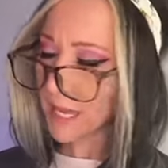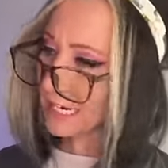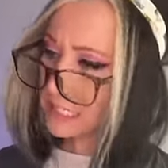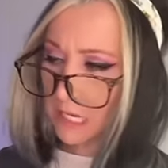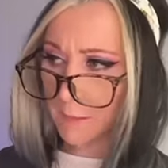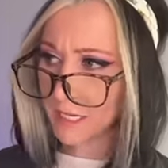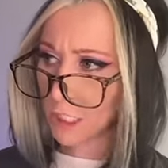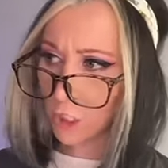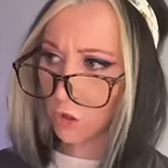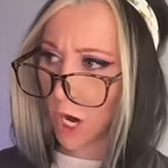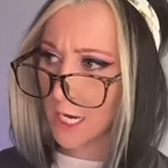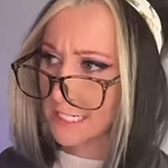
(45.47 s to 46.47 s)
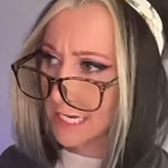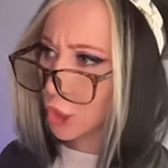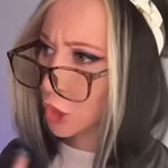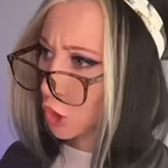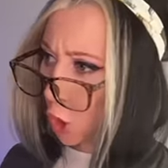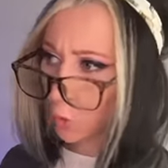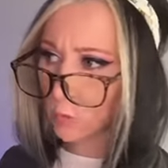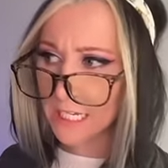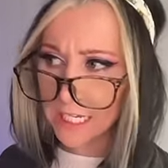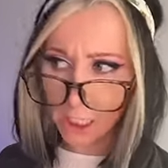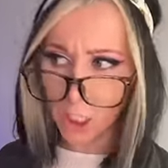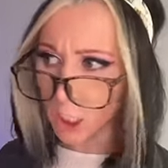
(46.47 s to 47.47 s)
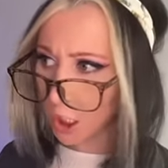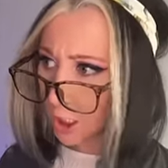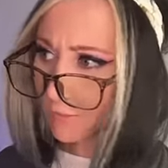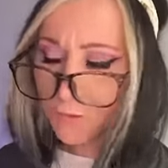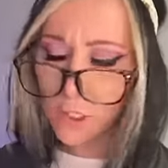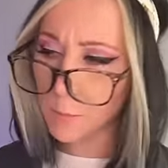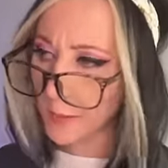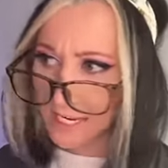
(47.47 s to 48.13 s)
And it's coming across like you're only here for the